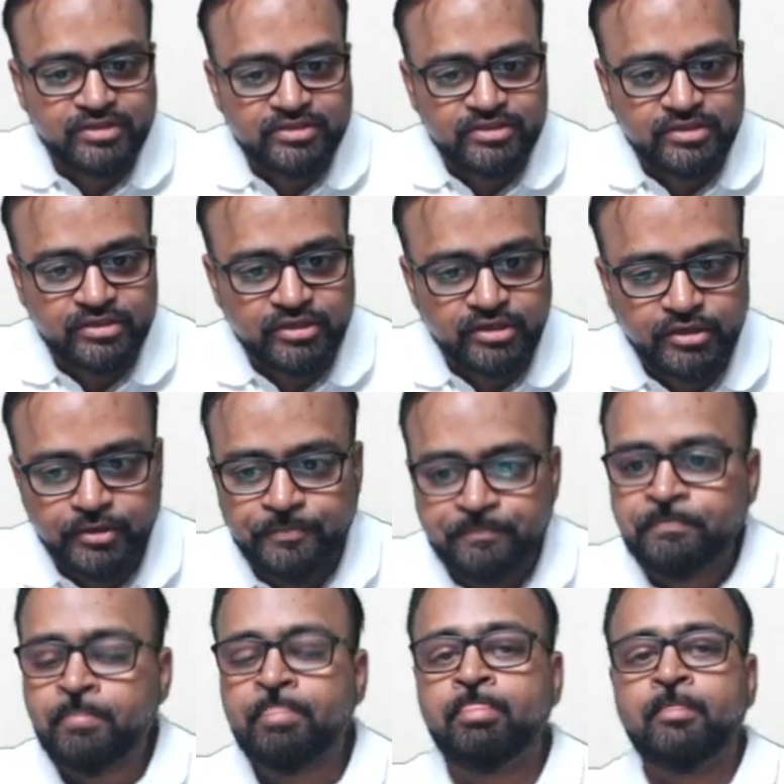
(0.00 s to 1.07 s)
CT here.
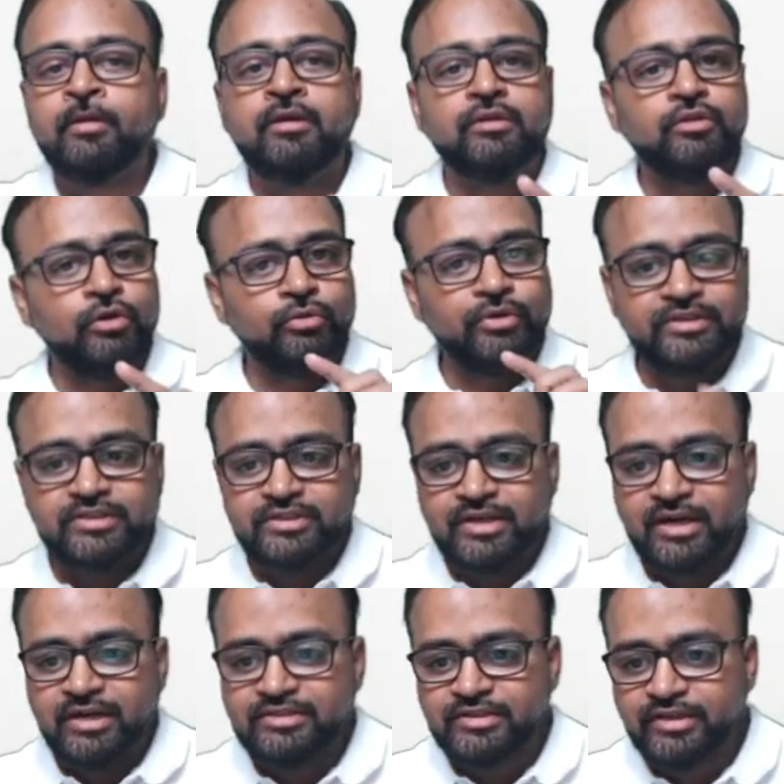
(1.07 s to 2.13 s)
Now look at this
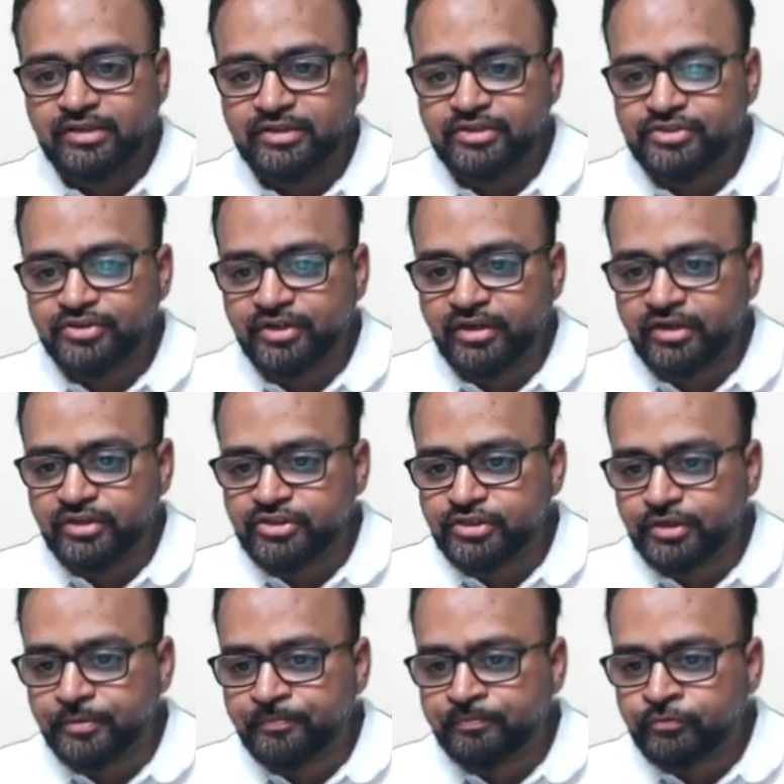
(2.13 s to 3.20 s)
classic history
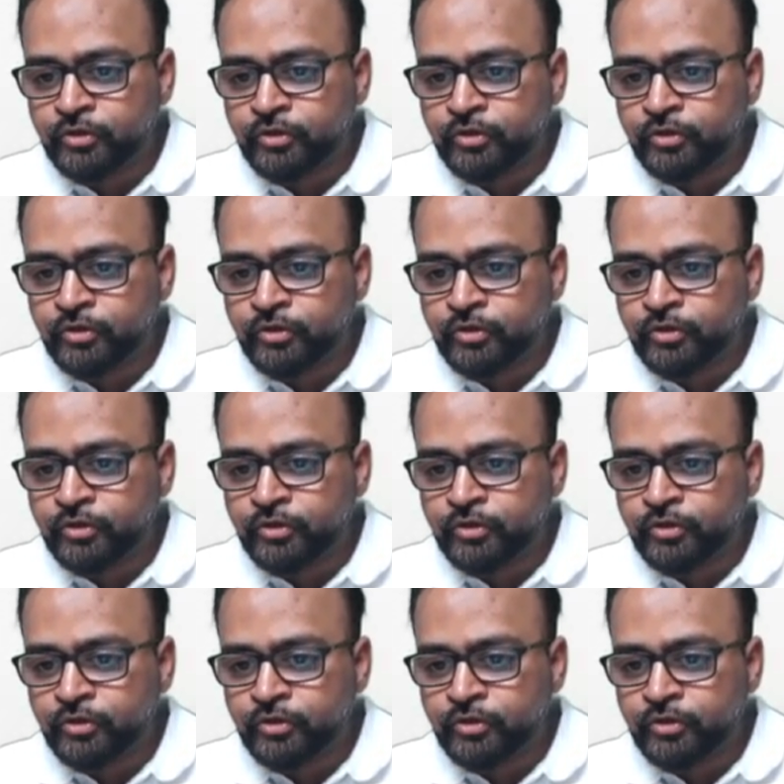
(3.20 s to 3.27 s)
clincher.